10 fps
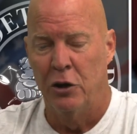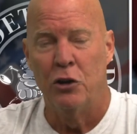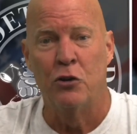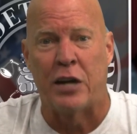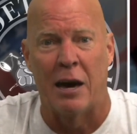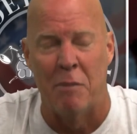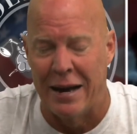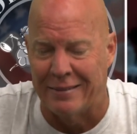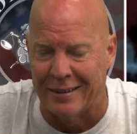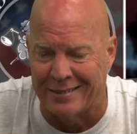You can't
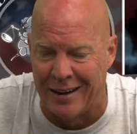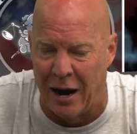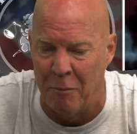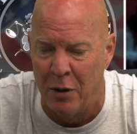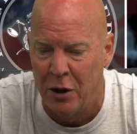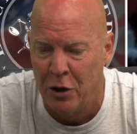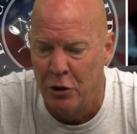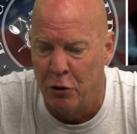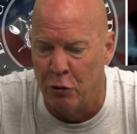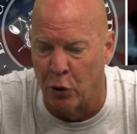make this up.
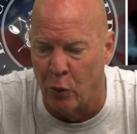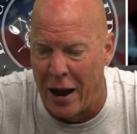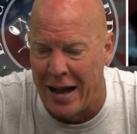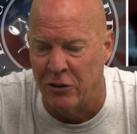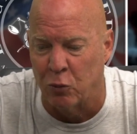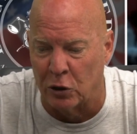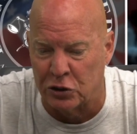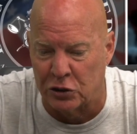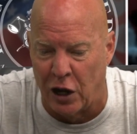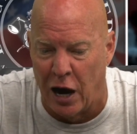The Reds were
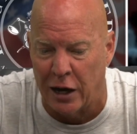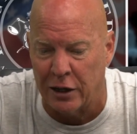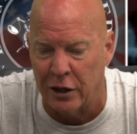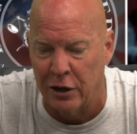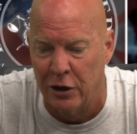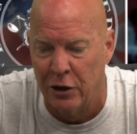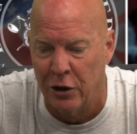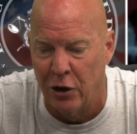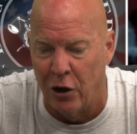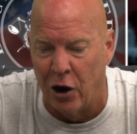stuck
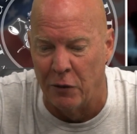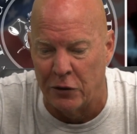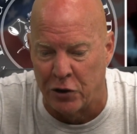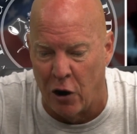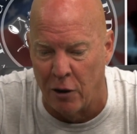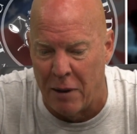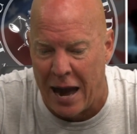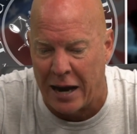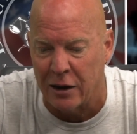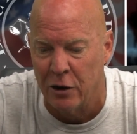on the
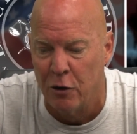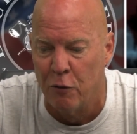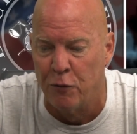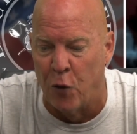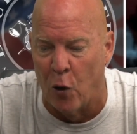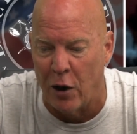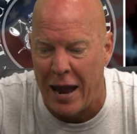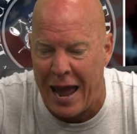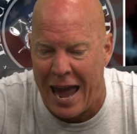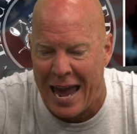tarmac for
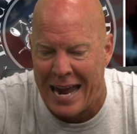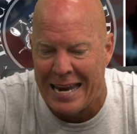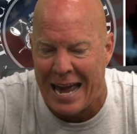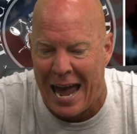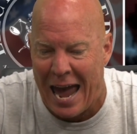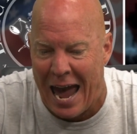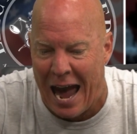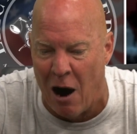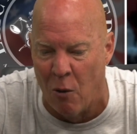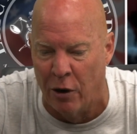8
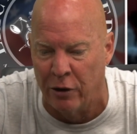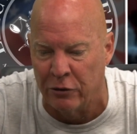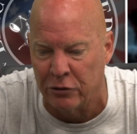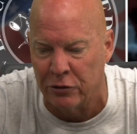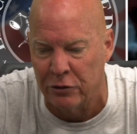hours